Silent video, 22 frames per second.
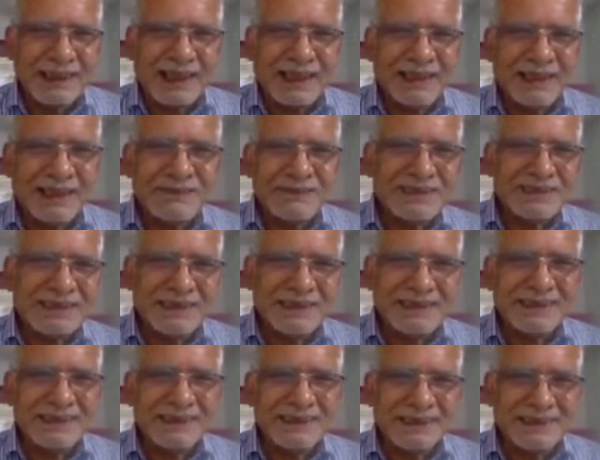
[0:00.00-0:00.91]
I was
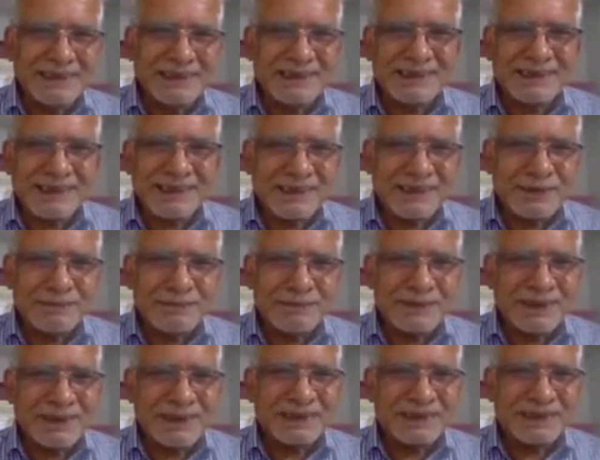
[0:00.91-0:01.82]
reading the history
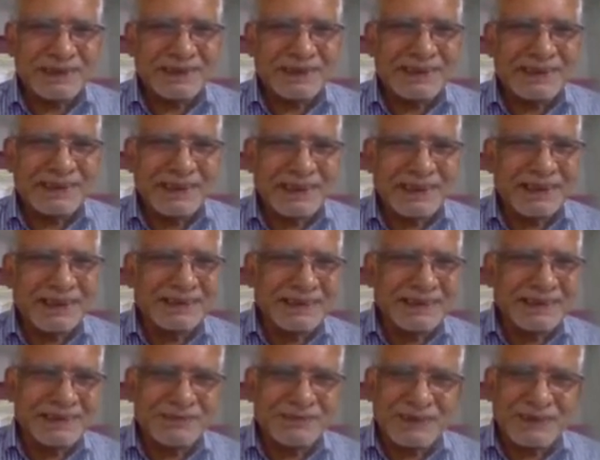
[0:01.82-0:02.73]
of British India.
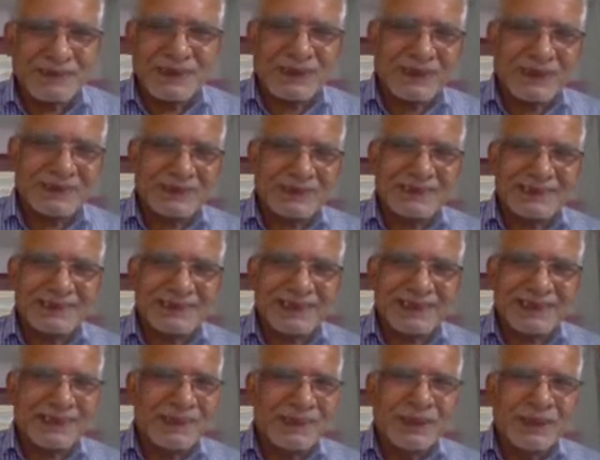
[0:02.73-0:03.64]
There one author
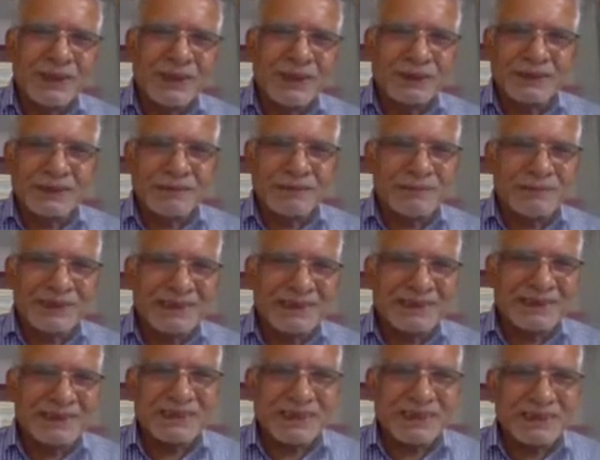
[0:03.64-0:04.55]
said, oh, the
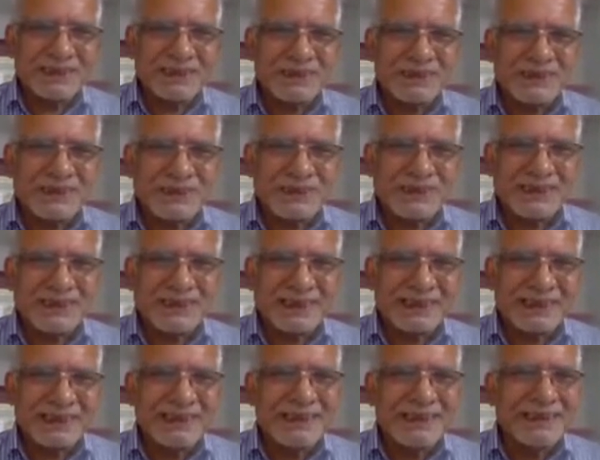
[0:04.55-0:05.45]
British understood
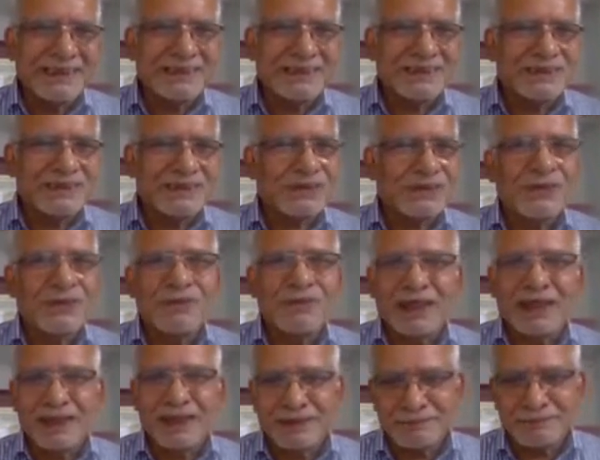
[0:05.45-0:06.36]
the Indians so
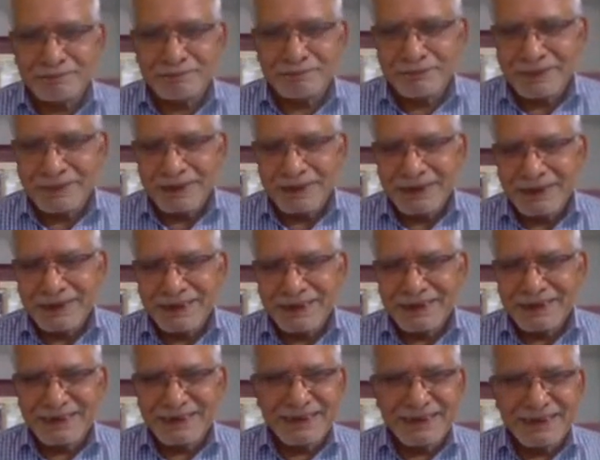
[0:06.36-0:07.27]
well.
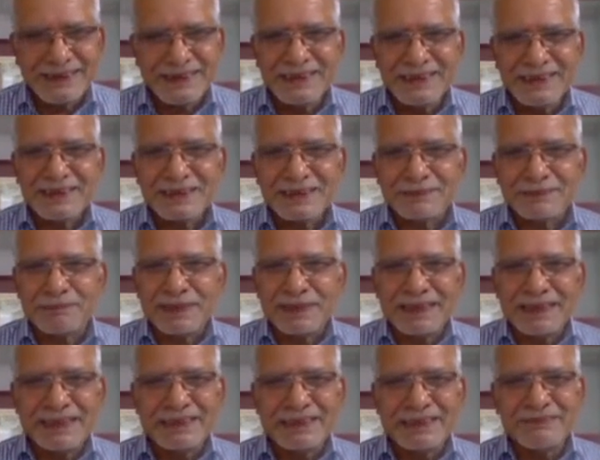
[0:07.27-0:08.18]
The Indians
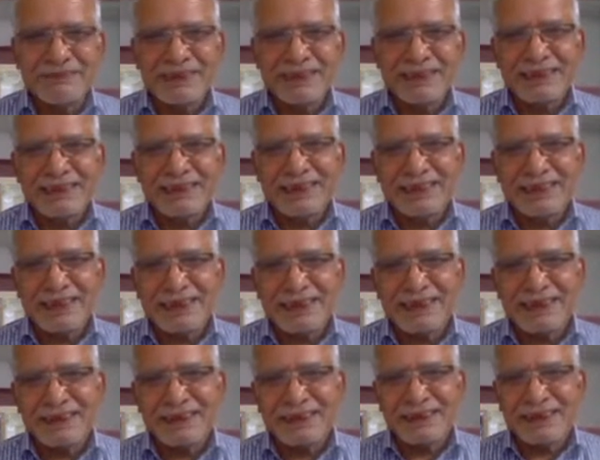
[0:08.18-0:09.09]
believe in
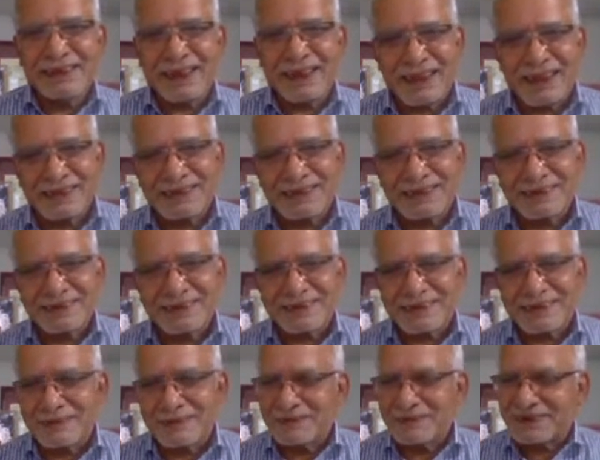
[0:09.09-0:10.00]
their class
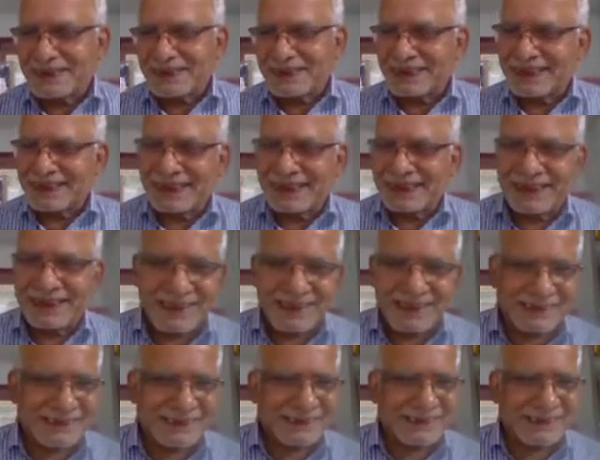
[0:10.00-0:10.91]
systems and
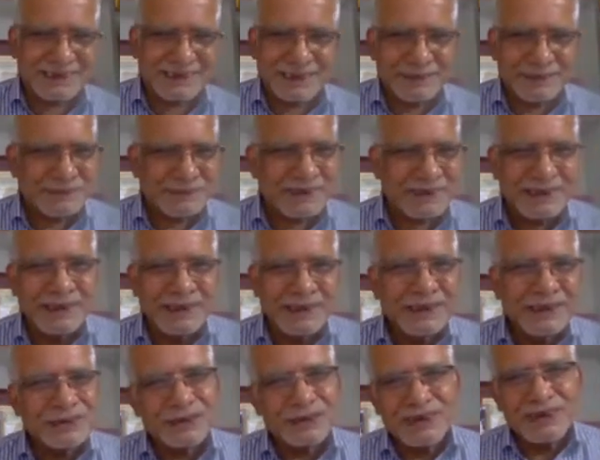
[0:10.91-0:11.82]
caste systems.
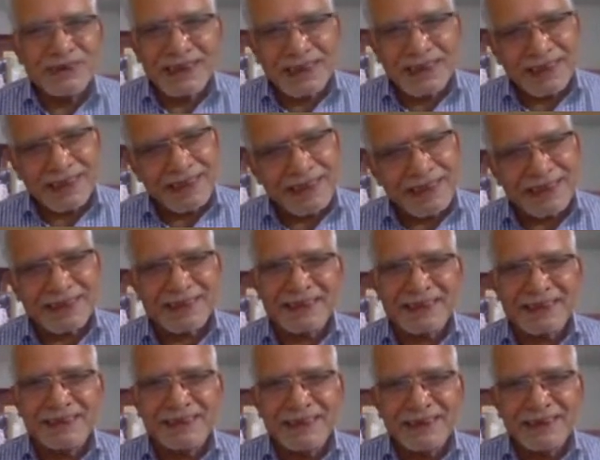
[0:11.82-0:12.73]
So they
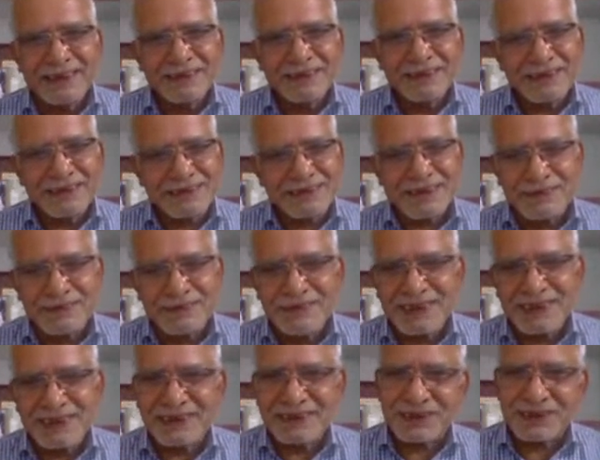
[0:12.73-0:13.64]
created the
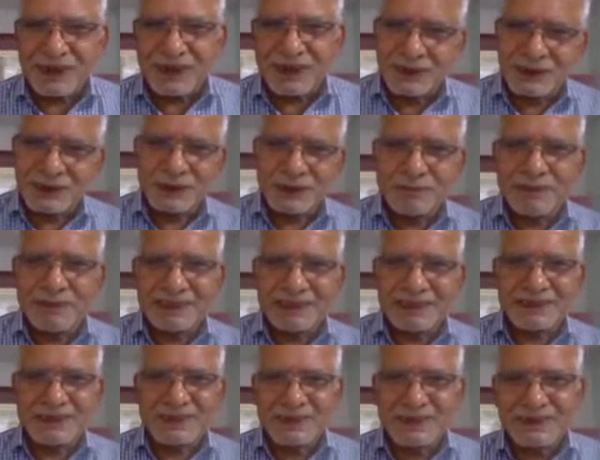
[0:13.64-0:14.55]
service is also
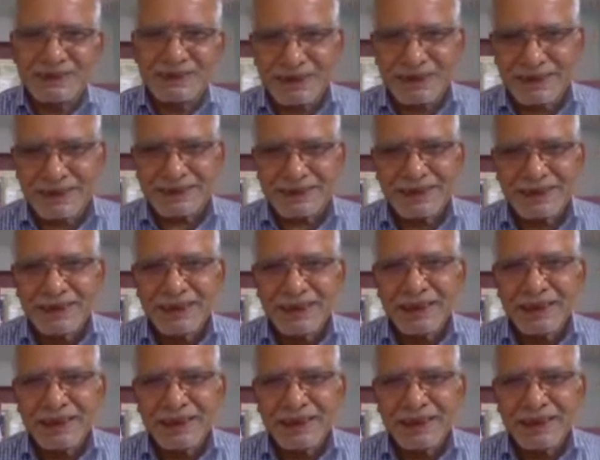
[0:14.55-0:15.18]
based on this.